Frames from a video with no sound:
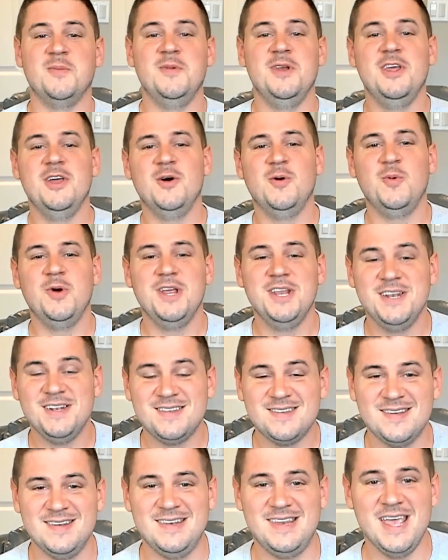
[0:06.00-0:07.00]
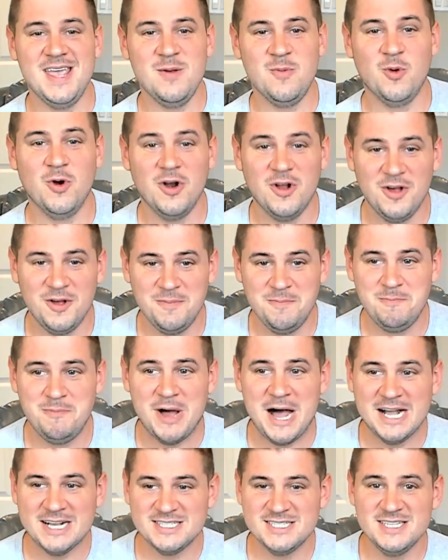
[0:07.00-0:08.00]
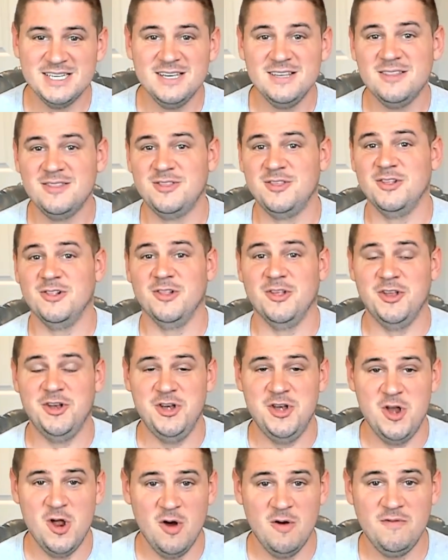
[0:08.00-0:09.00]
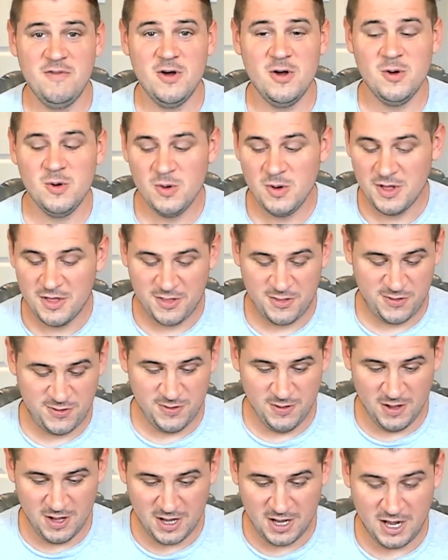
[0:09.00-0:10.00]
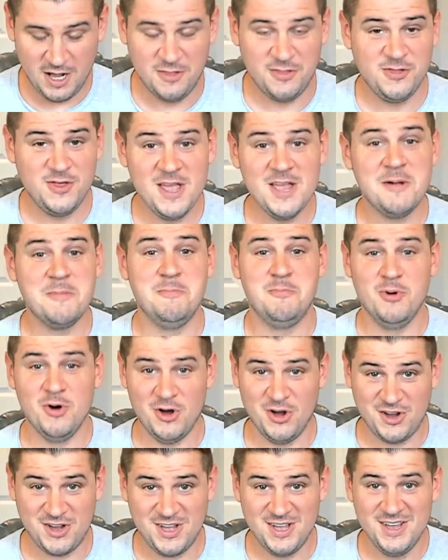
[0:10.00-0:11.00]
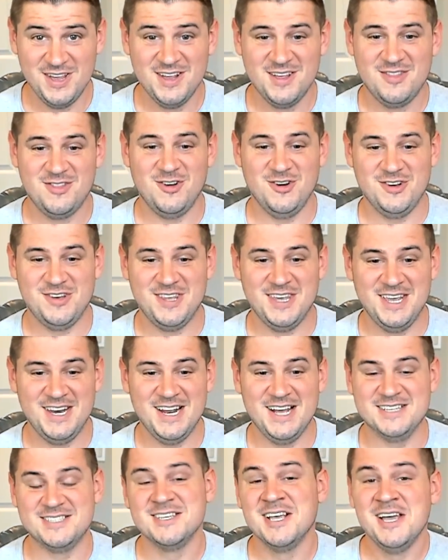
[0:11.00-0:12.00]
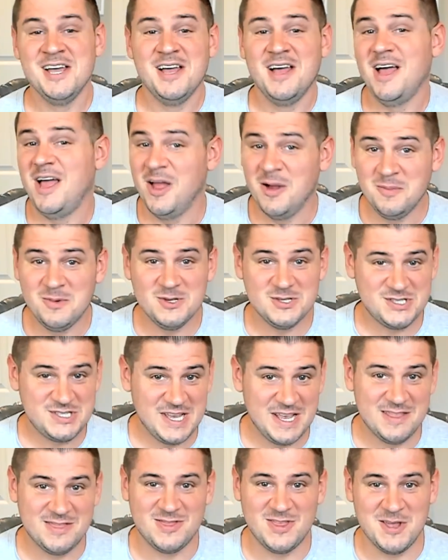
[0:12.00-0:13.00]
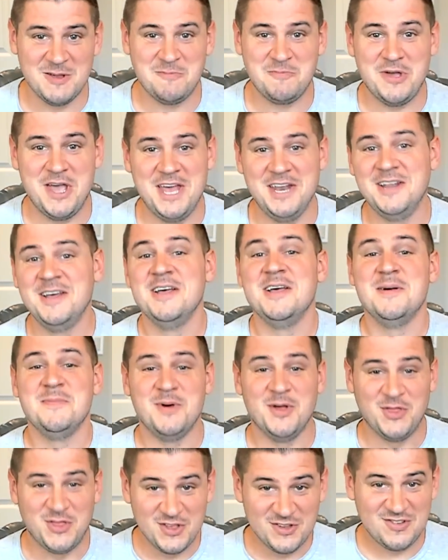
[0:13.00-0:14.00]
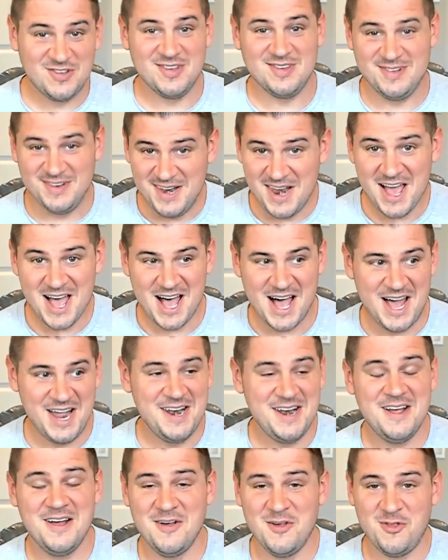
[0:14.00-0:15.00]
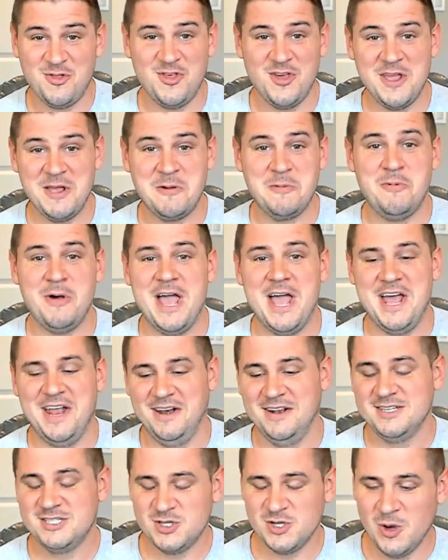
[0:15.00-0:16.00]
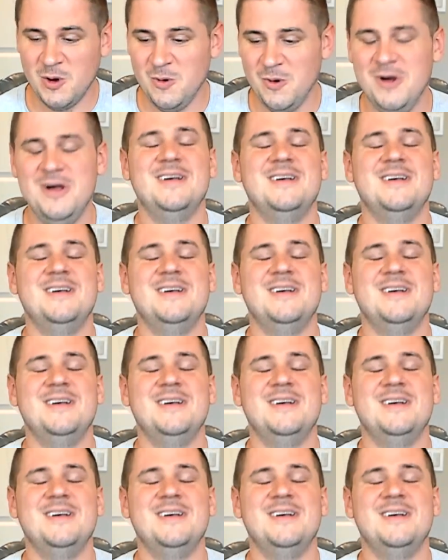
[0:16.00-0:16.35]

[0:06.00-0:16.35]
NeoWin. Today we're unboxing the Lenovo ThinkBook 13S. I almost said ThinkPad, but this is not a ThinkPad. So